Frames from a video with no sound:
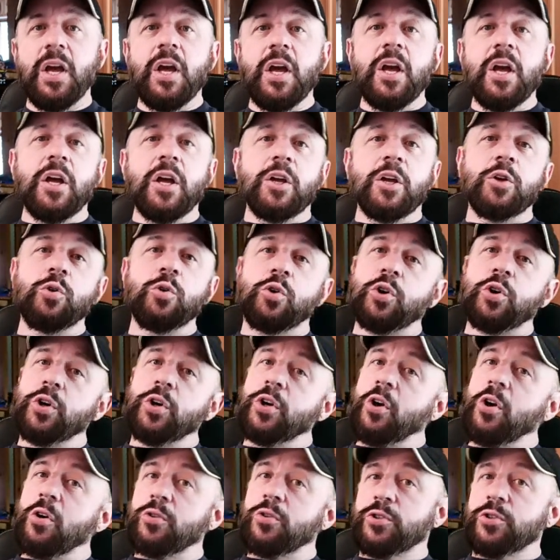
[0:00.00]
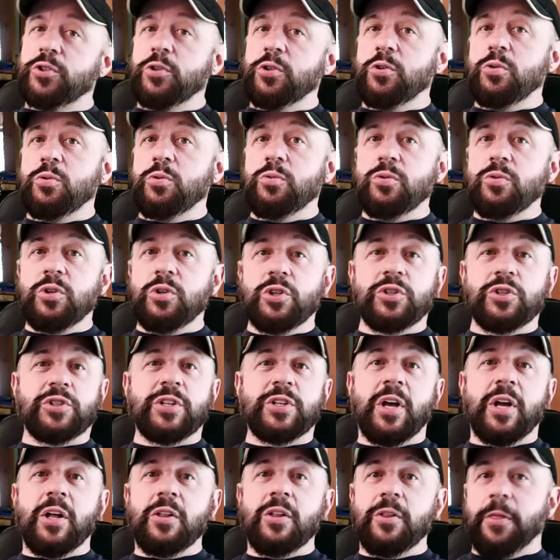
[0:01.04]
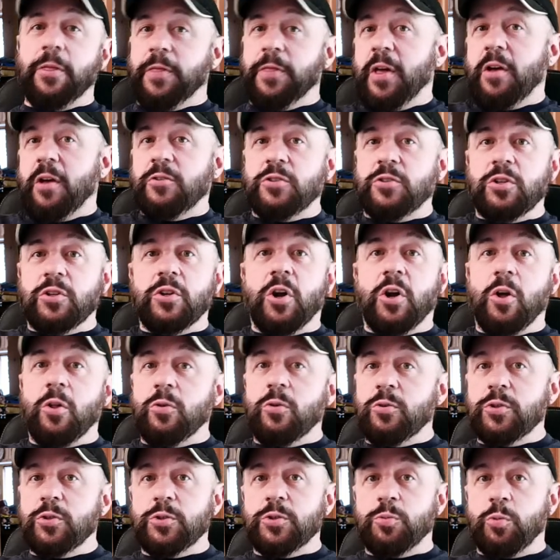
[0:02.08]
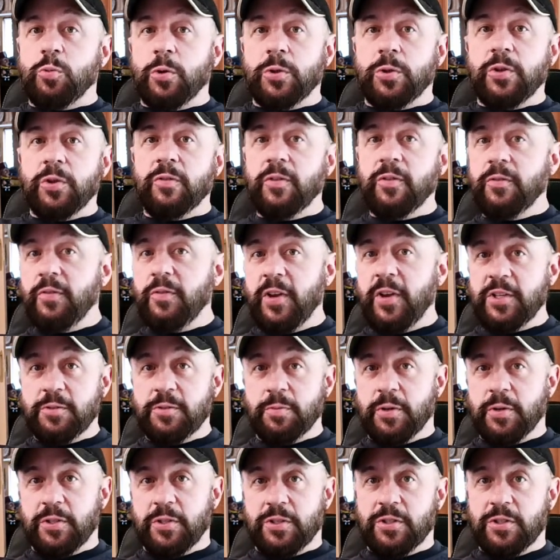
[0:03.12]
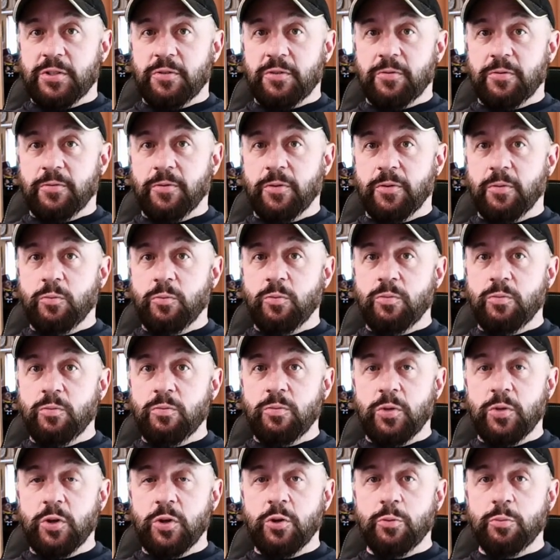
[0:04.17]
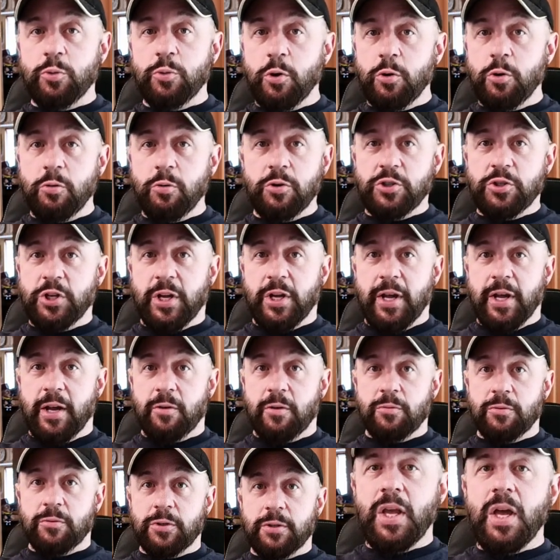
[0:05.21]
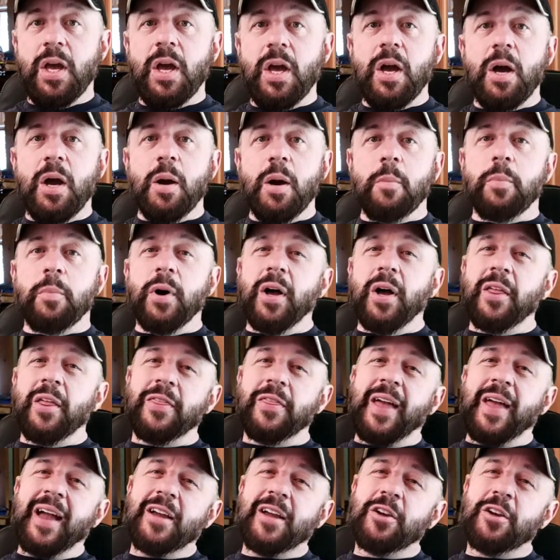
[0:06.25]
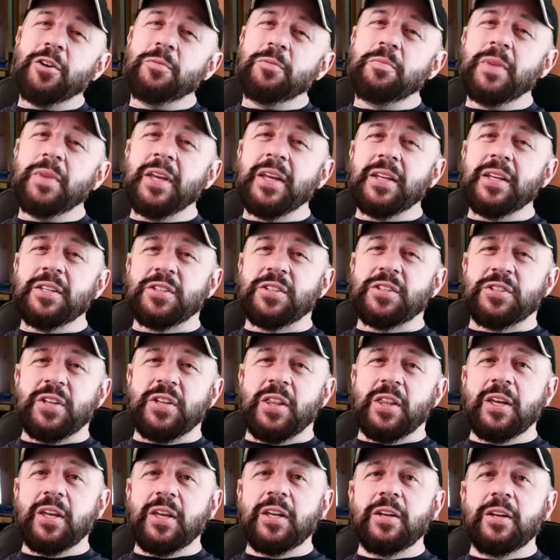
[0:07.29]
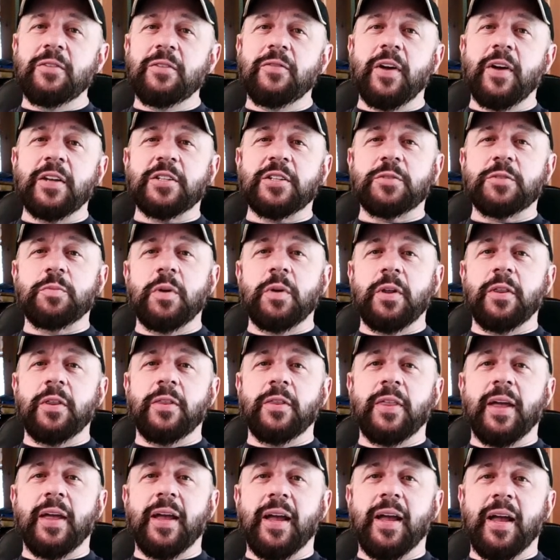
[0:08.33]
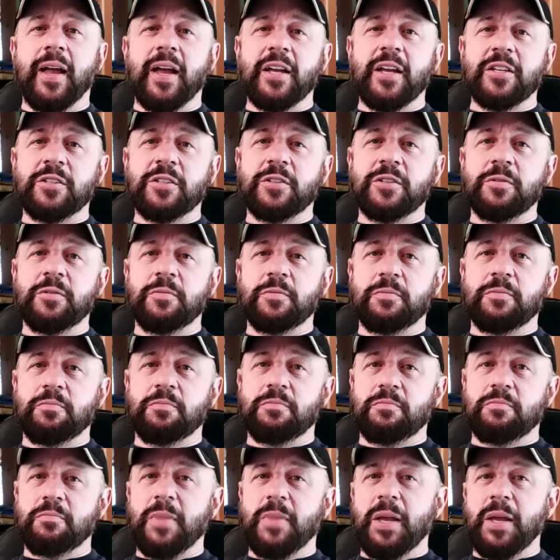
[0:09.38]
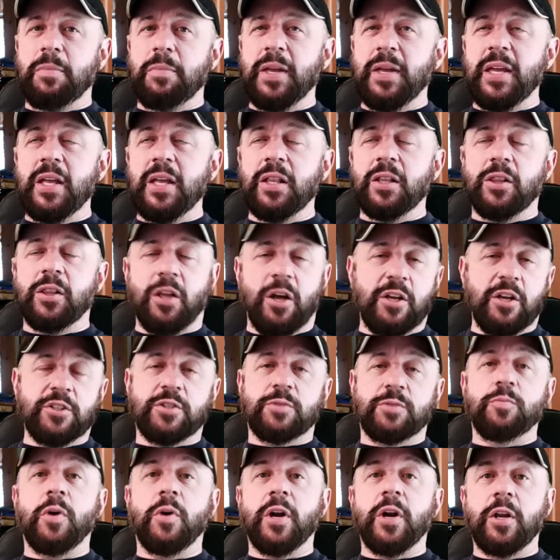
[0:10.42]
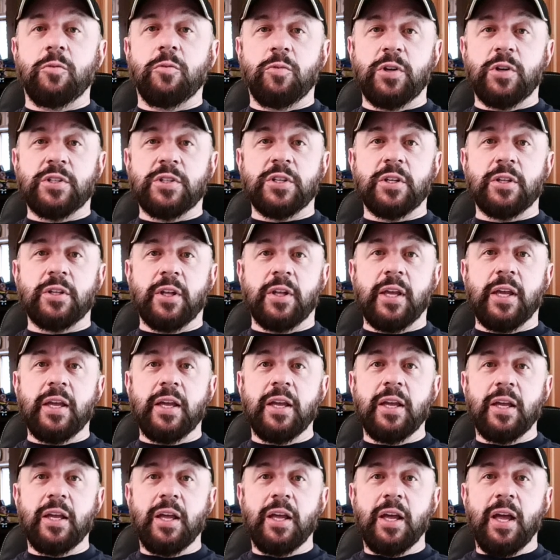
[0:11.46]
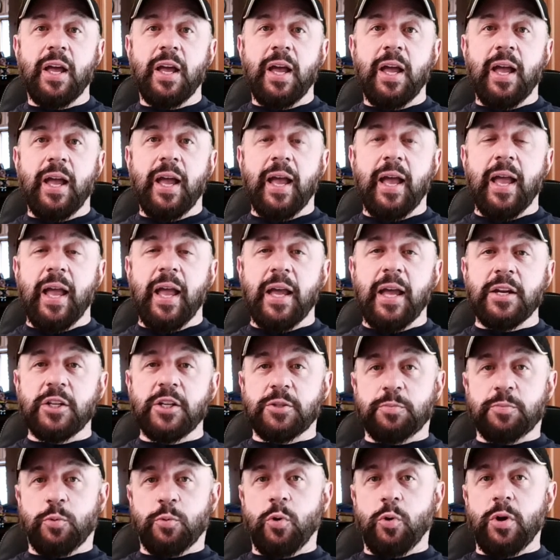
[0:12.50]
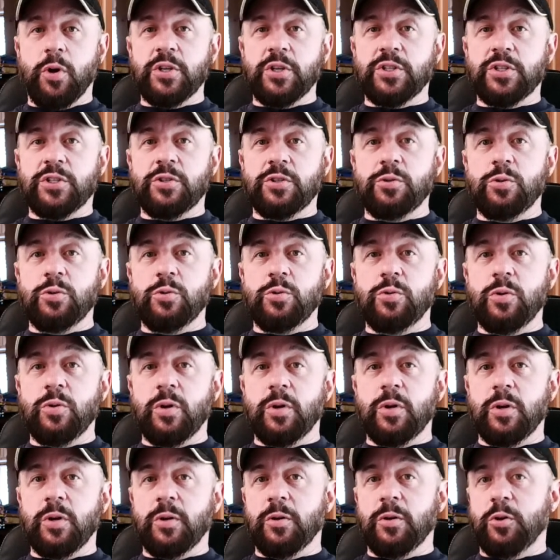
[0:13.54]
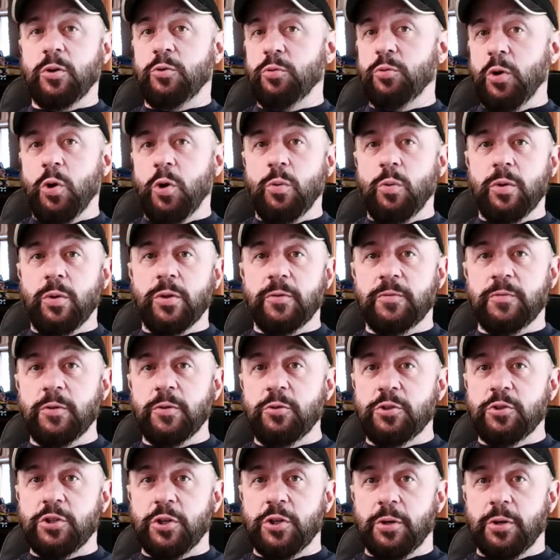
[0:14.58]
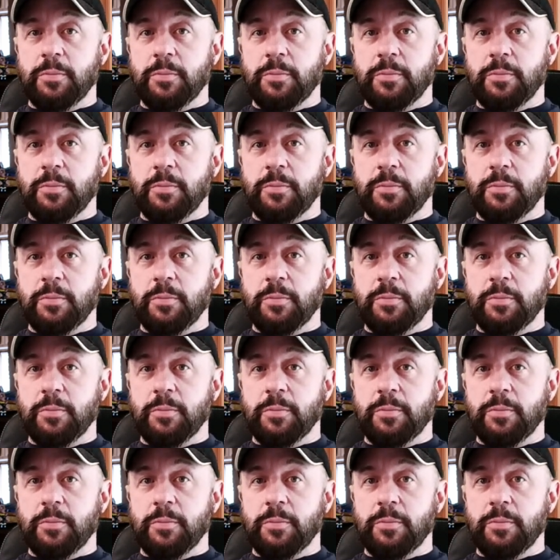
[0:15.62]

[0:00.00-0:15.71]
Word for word: You could also sell $1,000 worth of investments from your brokerage account, but that could mean selling an investment that has maybe lost money recently and it's poised to grow in the future.